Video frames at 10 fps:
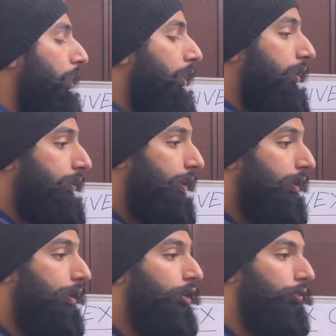
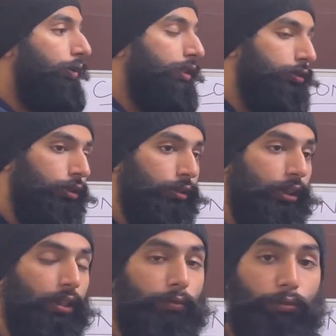understand the convex
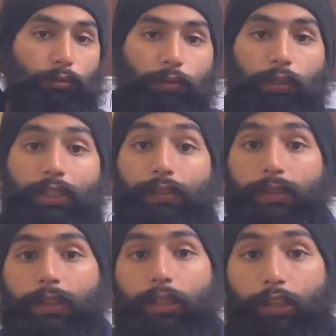concave rule, we will
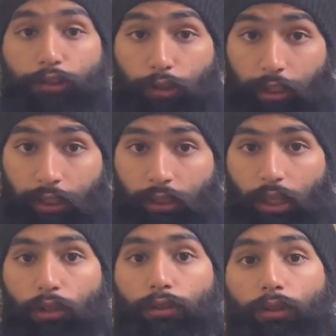consider a joint
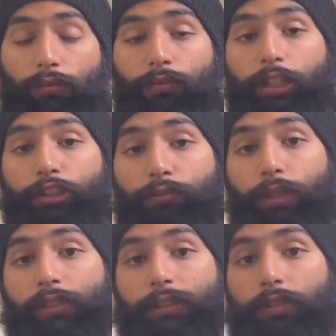out of which
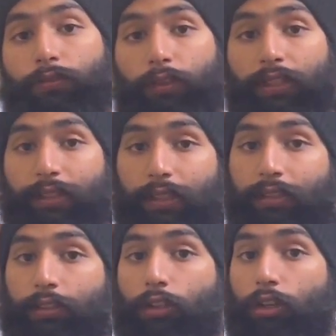one surface
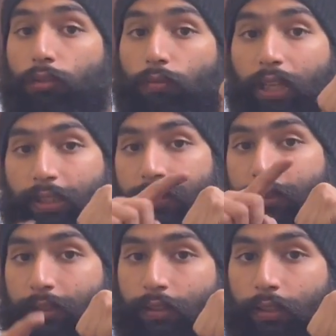is
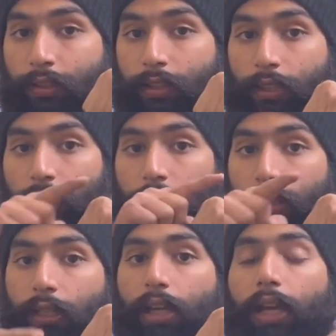convex
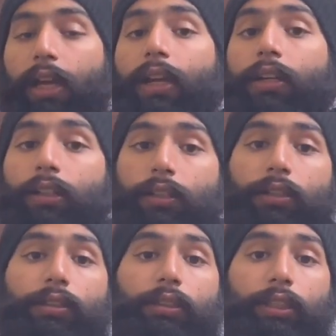and
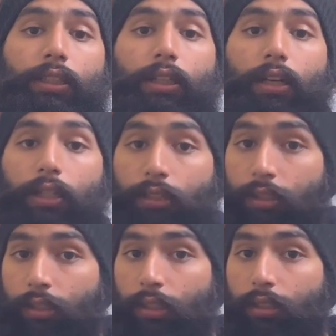the
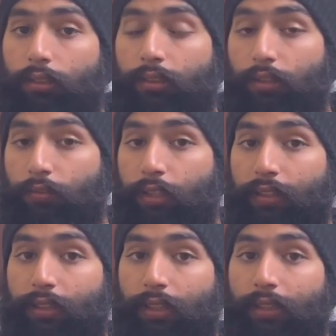other
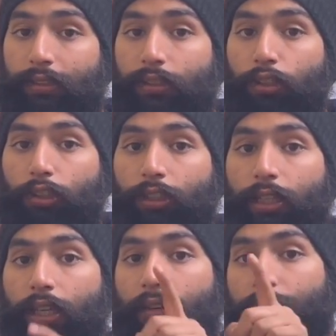surface is
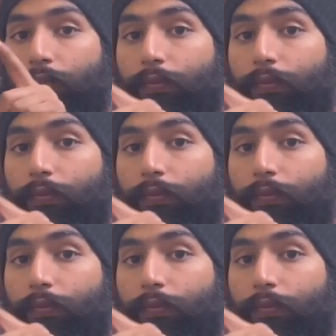concave.